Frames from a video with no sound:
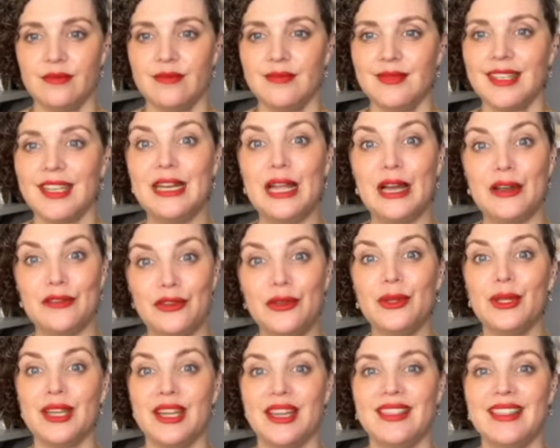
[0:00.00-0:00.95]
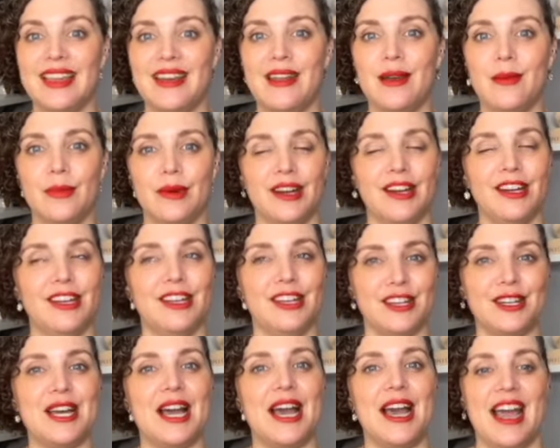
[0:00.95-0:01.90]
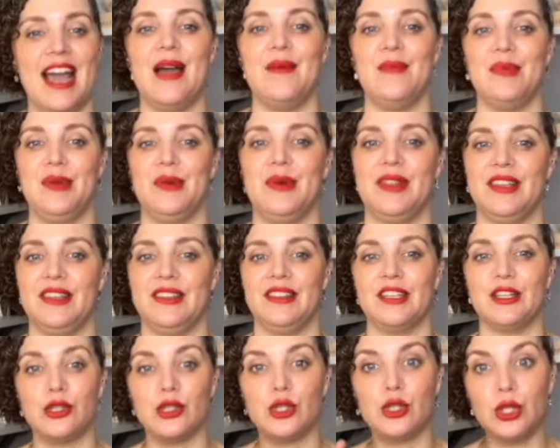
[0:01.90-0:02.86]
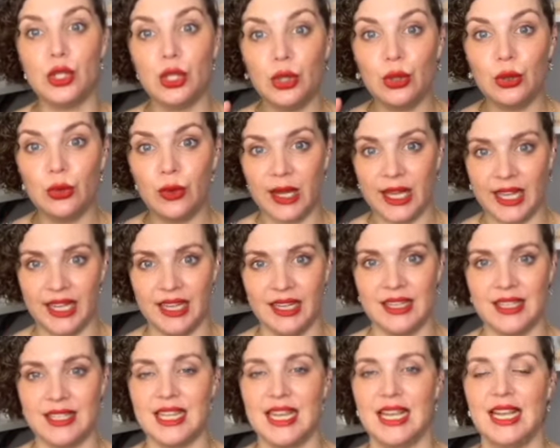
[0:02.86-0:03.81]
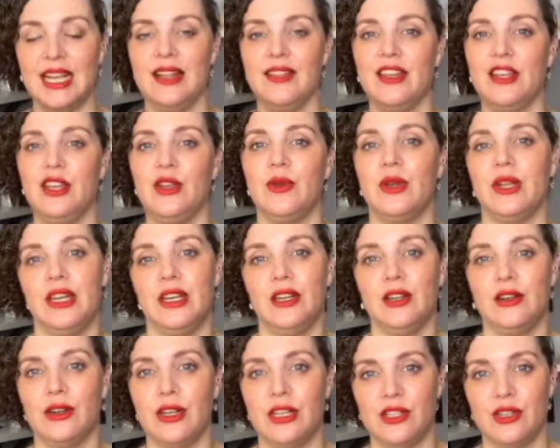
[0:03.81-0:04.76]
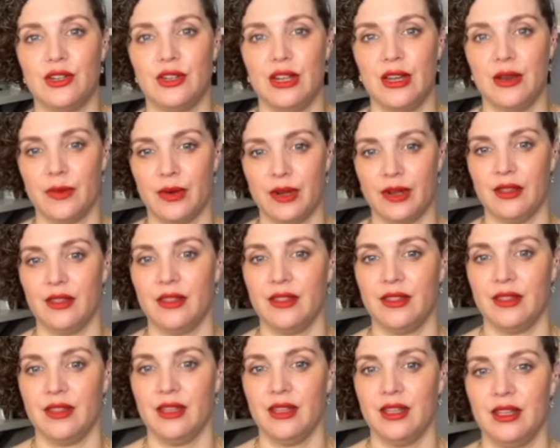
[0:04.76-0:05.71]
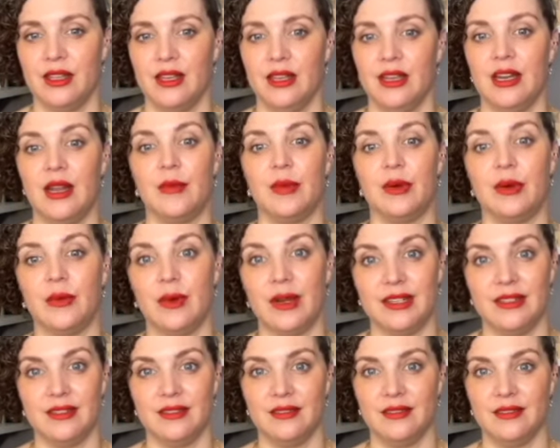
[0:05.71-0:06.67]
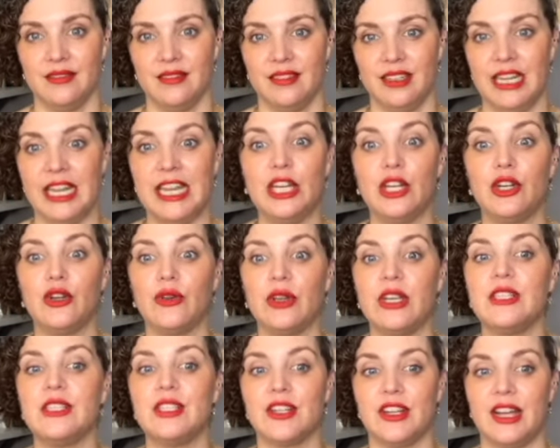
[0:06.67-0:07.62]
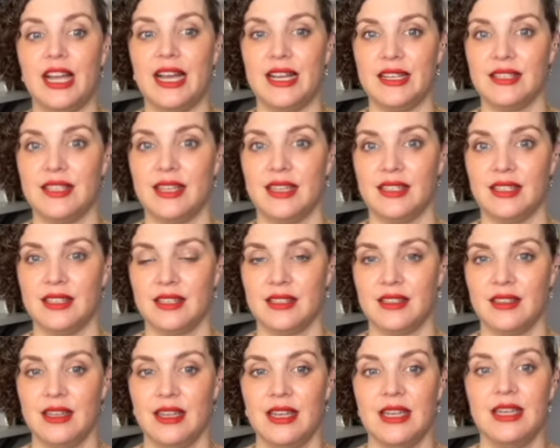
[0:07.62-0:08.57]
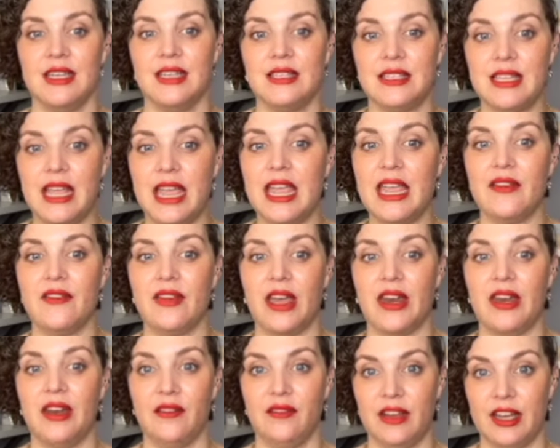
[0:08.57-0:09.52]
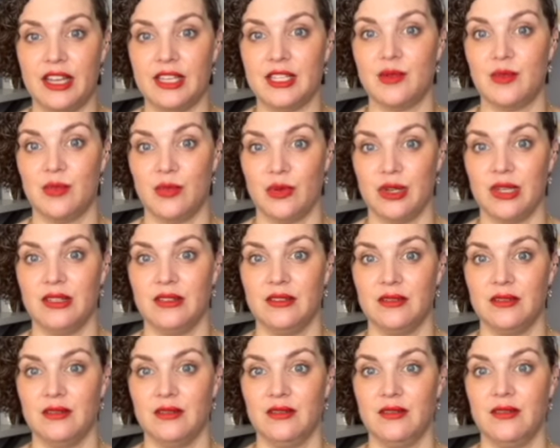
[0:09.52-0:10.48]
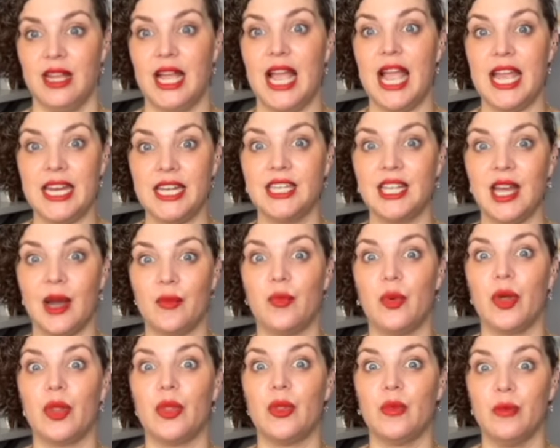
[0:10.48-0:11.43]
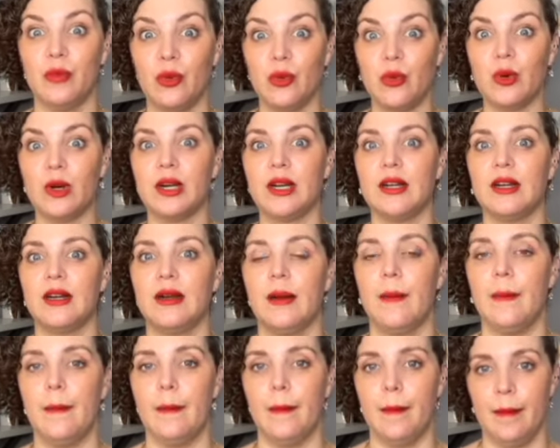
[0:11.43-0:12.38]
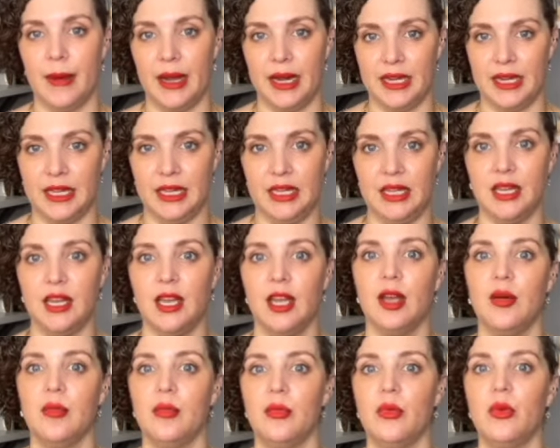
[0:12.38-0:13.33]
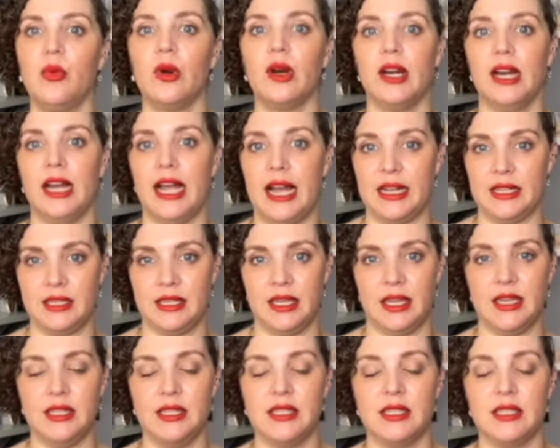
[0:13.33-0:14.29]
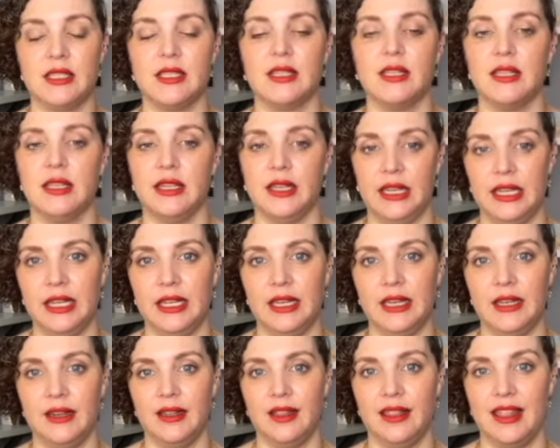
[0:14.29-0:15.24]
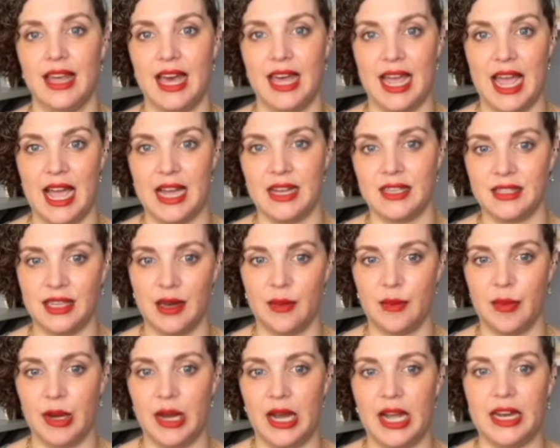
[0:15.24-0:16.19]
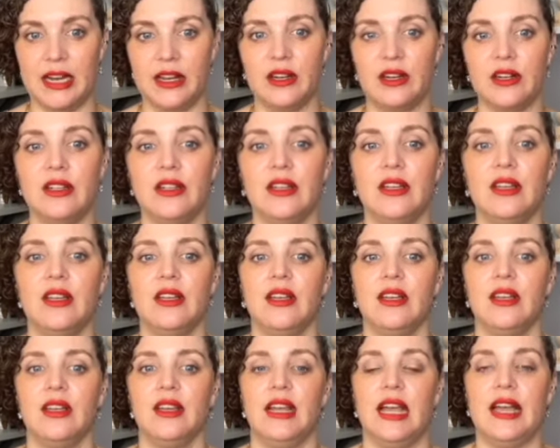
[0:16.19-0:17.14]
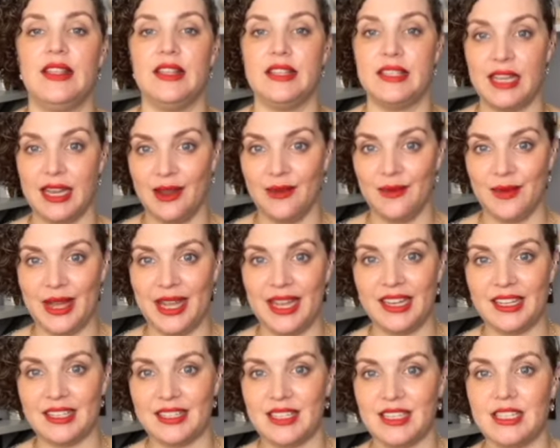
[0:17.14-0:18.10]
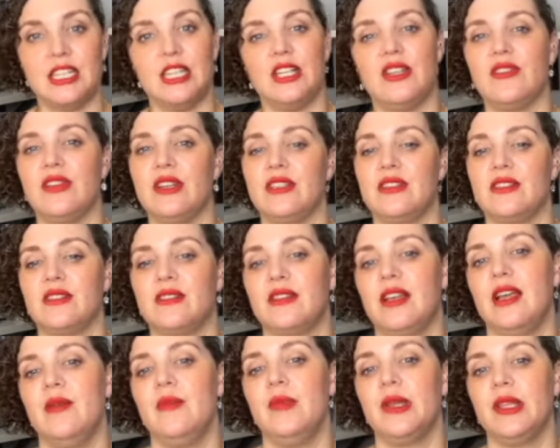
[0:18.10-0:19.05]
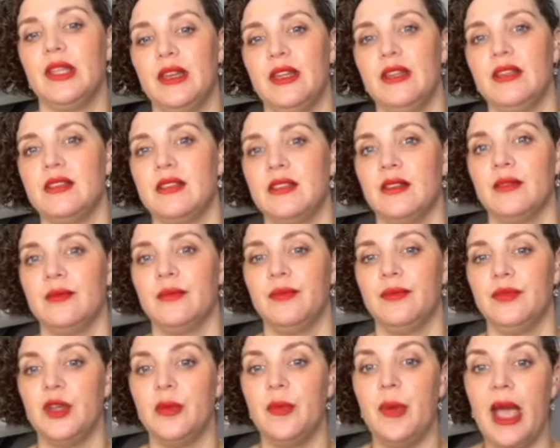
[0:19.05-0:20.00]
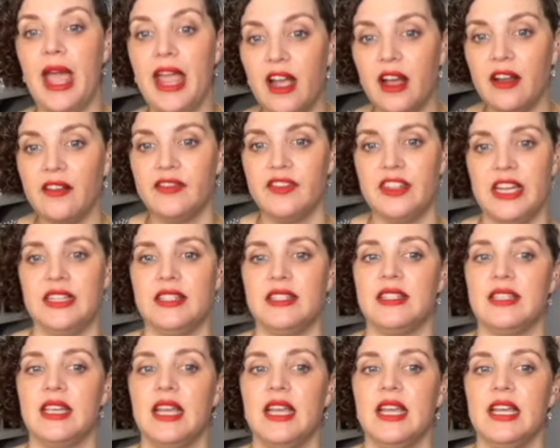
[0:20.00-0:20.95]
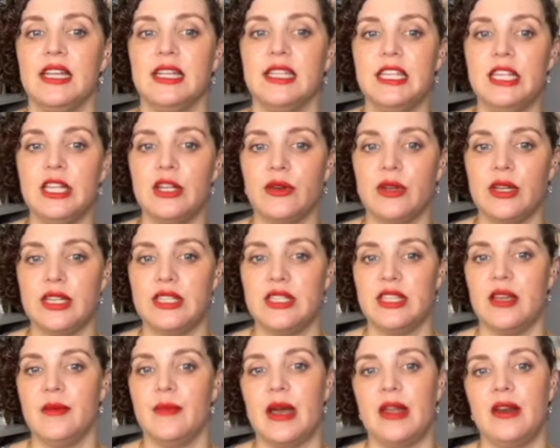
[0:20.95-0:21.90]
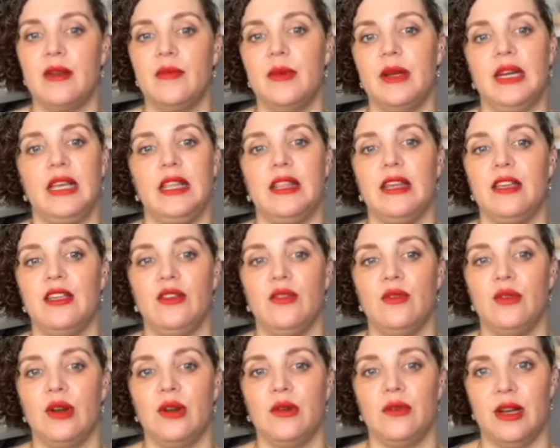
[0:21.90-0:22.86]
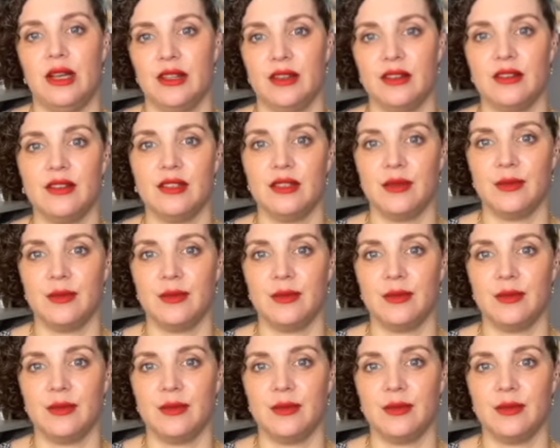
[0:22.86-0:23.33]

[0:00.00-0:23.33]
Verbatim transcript: Now, if you look at that number and you're not happy with it, there's two ways that you can increase your net worth. Number one, increase your assets, save and invest more, end up with more money, more assets in that asset pile. And the second way is to decrease your liabilities, to pay off debts, decrease the amount of money that you owe others.